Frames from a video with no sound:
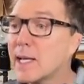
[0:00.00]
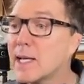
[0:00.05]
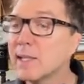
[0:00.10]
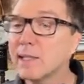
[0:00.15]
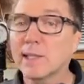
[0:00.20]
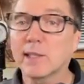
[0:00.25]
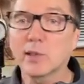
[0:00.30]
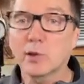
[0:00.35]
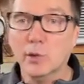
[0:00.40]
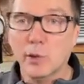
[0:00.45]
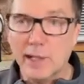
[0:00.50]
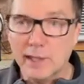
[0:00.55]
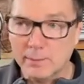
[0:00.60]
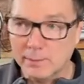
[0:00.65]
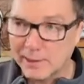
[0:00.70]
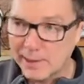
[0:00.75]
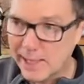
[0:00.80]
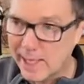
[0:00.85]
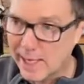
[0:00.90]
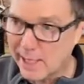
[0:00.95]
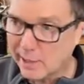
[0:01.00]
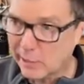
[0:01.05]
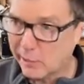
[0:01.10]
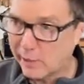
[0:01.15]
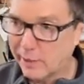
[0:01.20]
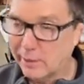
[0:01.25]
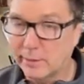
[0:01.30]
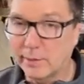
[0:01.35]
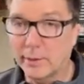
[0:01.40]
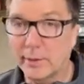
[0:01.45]
it is incredibly
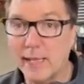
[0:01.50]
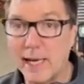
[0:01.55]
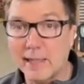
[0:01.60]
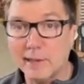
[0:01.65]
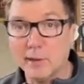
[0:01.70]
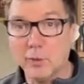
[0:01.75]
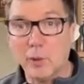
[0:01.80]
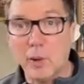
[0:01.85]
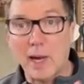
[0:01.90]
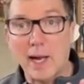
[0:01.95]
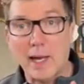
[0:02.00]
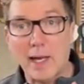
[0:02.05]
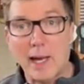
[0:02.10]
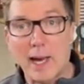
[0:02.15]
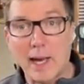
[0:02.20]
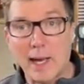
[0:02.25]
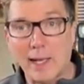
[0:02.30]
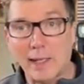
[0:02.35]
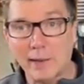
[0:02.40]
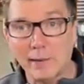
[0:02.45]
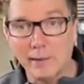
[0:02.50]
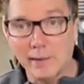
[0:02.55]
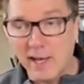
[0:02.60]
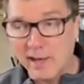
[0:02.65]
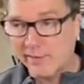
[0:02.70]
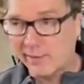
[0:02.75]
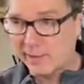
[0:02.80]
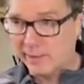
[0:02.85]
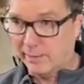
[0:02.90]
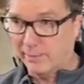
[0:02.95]
accurate. That's why I
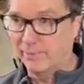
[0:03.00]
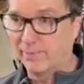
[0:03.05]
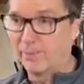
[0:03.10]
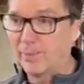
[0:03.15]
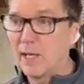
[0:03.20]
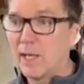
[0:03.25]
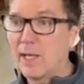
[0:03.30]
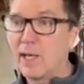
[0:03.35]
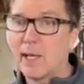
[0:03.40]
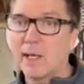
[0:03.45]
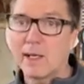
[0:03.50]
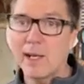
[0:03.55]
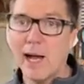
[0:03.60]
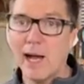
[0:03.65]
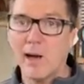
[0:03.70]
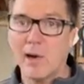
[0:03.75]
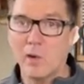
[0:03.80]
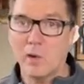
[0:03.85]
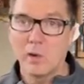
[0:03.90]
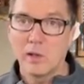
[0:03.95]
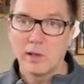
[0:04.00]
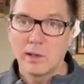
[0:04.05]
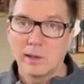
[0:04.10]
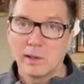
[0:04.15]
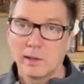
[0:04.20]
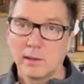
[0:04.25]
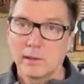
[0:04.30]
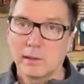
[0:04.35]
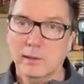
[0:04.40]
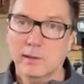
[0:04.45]
love it. Now,
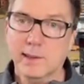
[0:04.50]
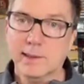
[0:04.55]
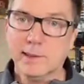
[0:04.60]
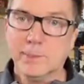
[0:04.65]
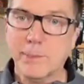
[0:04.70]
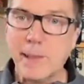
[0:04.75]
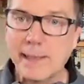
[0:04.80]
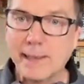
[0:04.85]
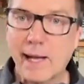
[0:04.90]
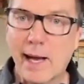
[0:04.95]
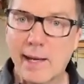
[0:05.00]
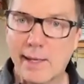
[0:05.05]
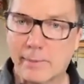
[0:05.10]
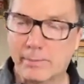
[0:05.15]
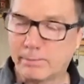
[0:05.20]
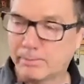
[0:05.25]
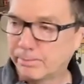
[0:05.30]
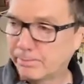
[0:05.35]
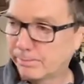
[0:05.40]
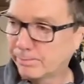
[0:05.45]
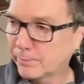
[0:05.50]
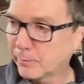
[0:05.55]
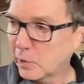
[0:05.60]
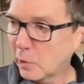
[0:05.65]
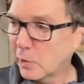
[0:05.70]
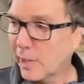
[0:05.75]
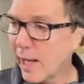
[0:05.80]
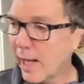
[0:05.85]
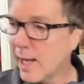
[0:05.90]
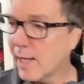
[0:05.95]
let's pick on them,
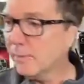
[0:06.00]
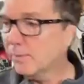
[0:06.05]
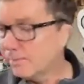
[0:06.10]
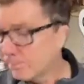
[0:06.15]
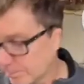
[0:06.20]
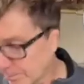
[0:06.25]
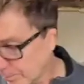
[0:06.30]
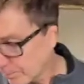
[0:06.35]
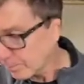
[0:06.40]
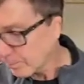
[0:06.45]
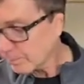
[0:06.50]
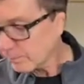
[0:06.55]
okay?